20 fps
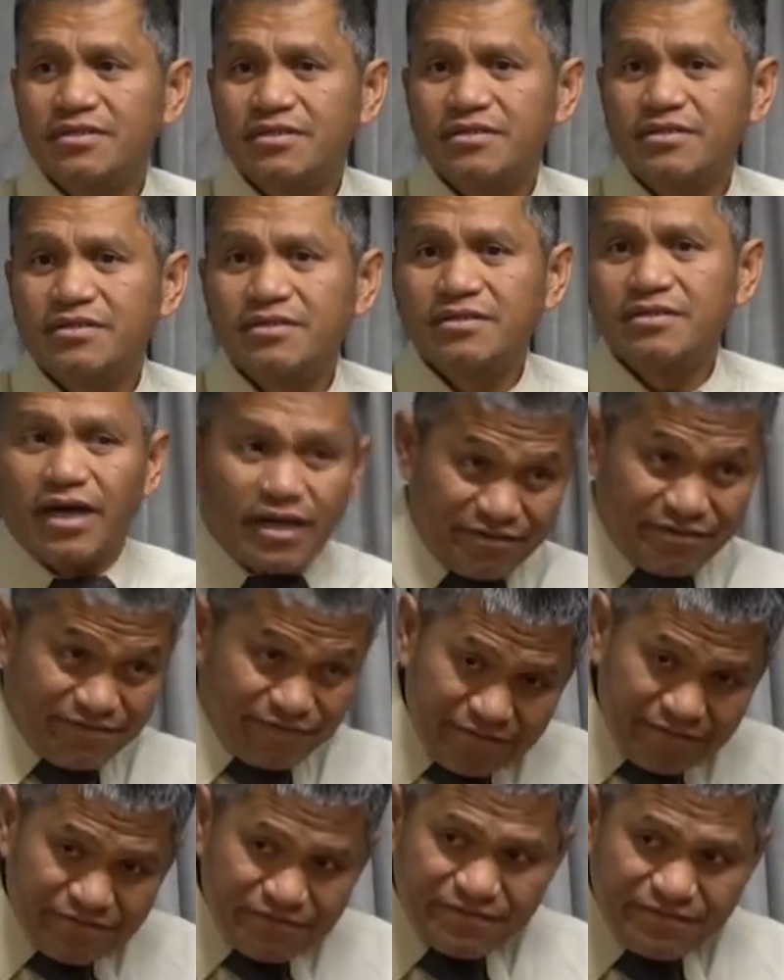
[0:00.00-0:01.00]
The
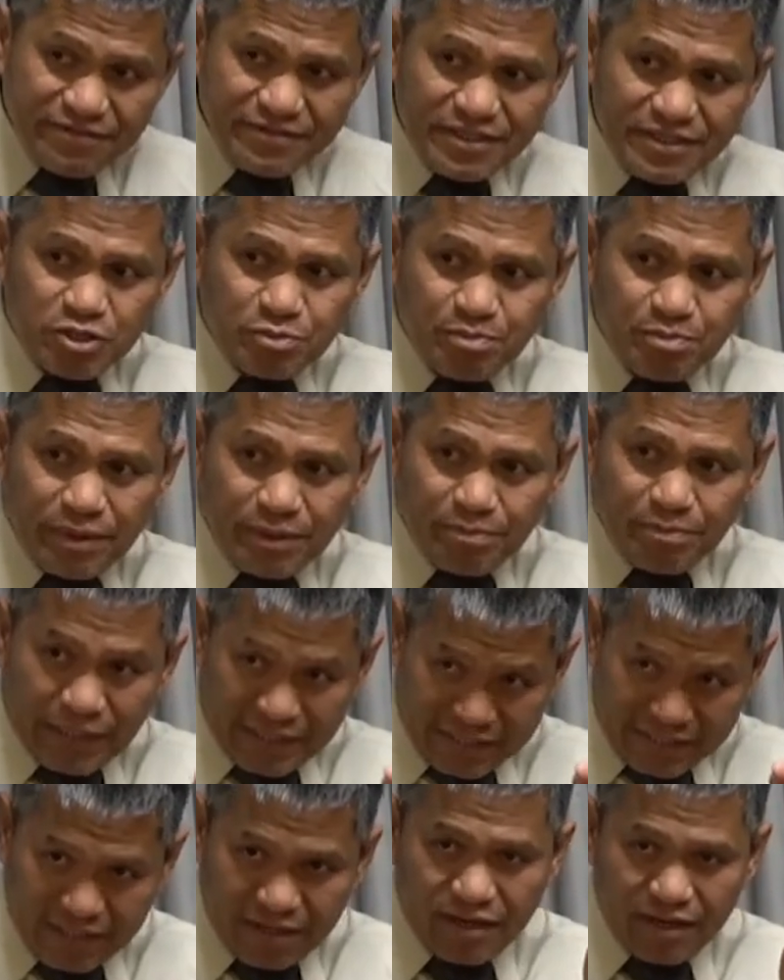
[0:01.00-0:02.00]
5 is
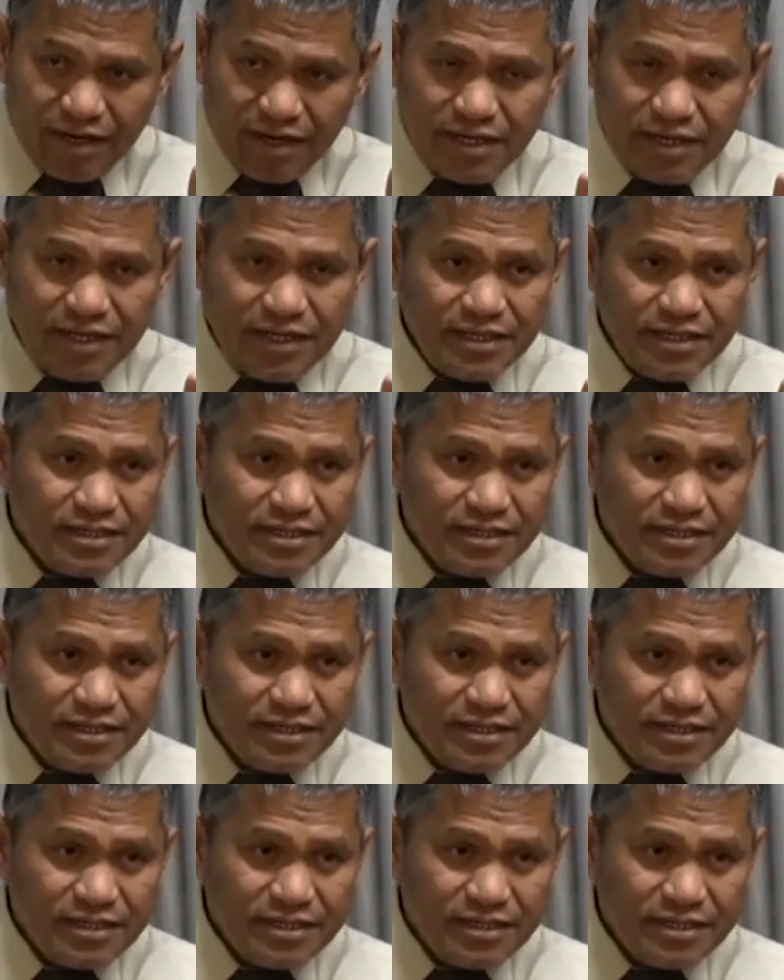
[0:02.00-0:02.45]
particularly,